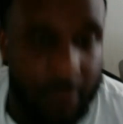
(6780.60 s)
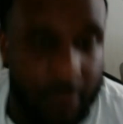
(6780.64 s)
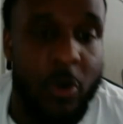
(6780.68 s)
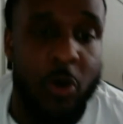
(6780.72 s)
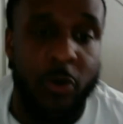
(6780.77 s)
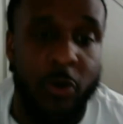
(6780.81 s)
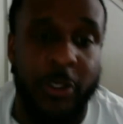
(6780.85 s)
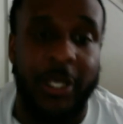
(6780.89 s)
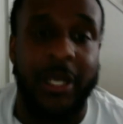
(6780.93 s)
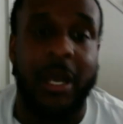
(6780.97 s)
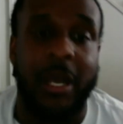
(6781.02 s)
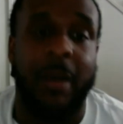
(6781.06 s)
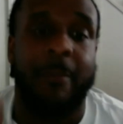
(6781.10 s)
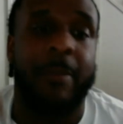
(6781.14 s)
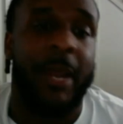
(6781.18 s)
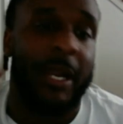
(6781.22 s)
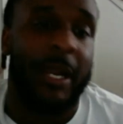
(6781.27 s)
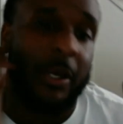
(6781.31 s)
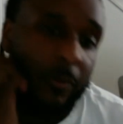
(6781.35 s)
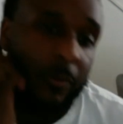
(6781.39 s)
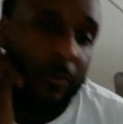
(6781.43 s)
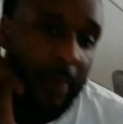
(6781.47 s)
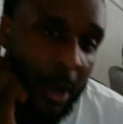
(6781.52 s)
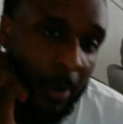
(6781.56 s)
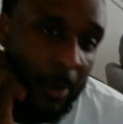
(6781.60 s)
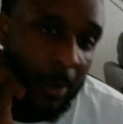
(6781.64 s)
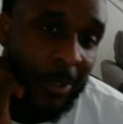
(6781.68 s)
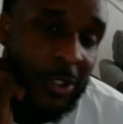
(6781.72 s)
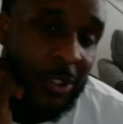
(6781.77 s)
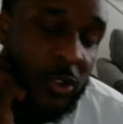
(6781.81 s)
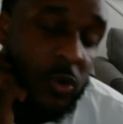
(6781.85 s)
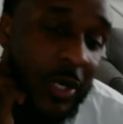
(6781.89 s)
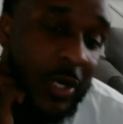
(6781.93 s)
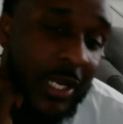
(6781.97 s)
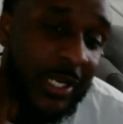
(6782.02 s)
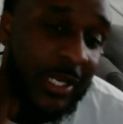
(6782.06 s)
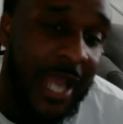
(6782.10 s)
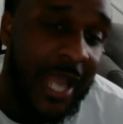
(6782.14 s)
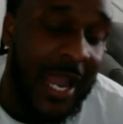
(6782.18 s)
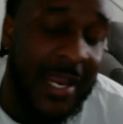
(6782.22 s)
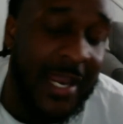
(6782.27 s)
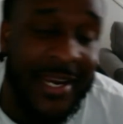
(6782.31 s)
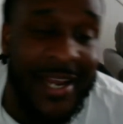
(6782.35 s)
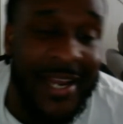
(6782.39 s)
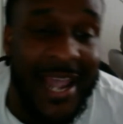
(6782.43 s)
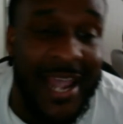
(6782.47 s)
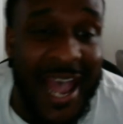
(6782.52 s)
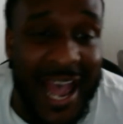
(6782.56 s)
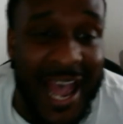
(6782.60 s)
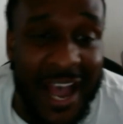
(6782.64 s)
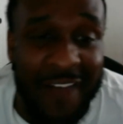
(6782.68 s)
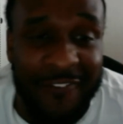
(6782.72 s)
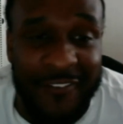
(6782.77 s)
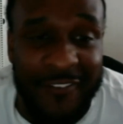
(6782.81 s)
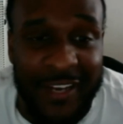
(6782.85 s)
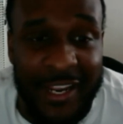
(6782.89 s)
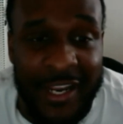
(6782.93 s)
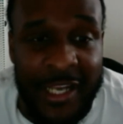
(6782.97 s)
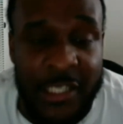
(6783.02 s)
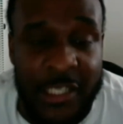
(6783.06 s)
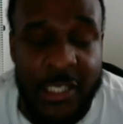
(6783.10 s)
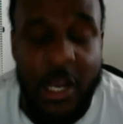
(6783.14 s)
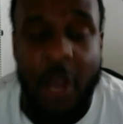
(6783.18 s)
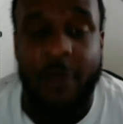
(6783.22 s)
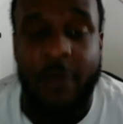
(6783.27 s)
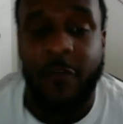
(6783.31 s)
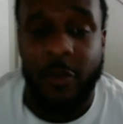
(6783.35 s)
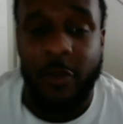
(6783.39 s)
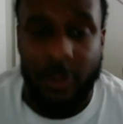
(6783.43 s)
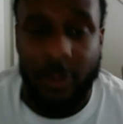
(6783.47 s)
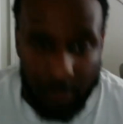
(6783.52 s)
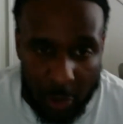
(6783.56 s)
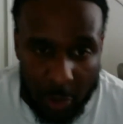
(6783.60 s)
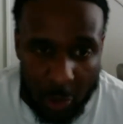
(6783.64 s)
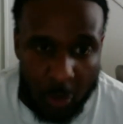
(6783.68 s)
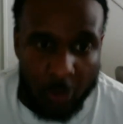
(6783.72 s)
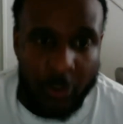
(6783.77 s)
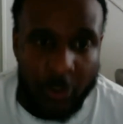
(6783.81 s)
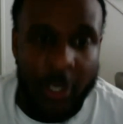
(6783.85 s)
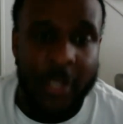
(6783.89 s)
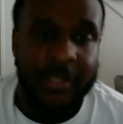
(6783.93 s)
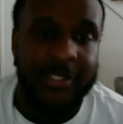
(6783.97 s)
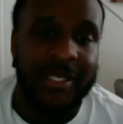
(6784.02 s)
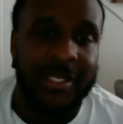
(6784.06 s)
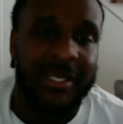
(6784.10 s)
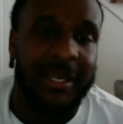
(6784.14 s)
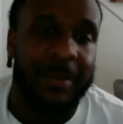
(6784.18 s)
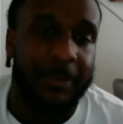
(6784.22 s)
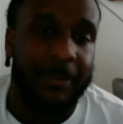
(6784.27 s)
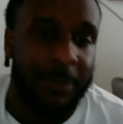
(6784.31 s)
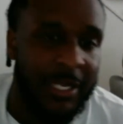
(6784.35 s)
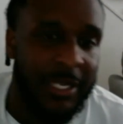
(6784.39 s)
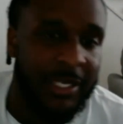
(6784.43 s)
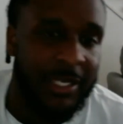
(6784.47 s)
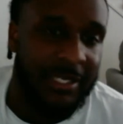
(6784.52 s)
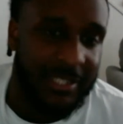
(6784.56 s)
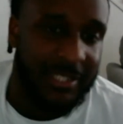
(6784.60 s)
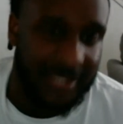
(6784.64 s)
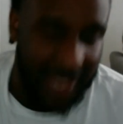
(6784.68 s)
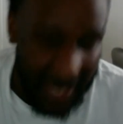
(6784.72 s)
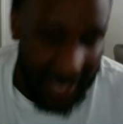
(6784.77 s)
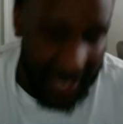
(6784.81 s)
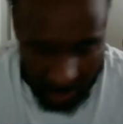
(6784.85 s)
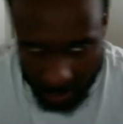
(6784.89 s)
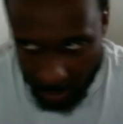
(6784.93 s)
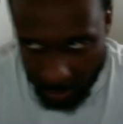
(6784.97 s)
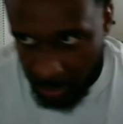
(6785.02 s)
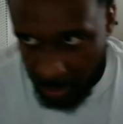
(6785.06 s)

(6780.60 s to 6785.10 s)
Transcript: to come back around, but 29 and a half days for the moon to complete its cycle.